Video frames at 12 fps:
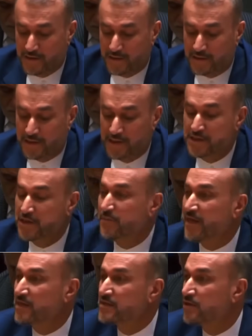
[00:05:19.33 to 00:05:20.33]
In
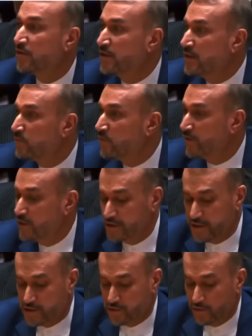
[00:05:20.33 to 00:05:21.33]

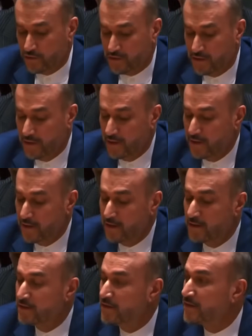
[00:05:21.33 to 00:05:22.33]
preventing the
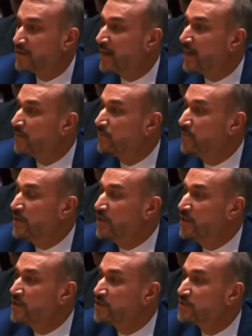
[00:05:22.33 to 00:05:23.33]
attacks by the Israeli
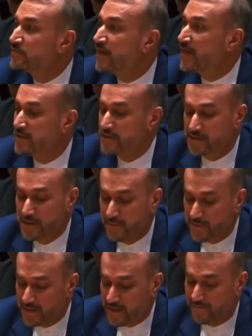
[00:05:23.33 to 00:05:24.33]
regime,
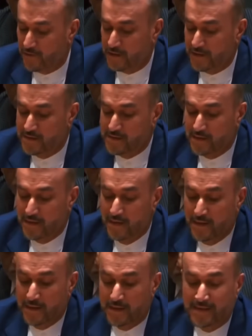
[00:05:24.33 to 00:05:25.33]

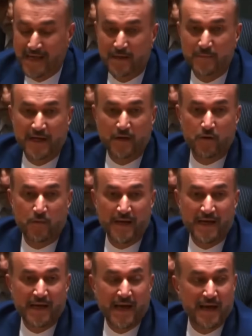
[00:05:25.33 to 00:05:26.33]
therefore, it
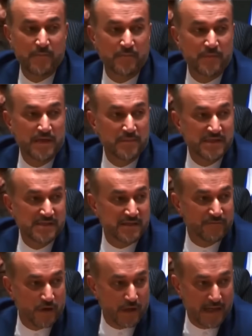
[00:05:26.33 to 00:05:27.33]
could no
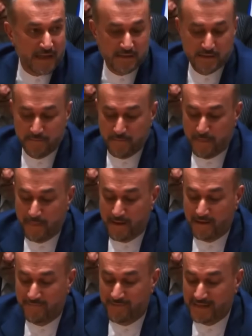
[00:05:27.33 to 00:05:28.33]
longer be
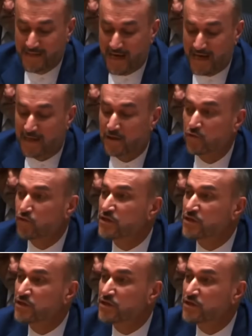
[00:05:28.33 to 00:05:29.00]
patient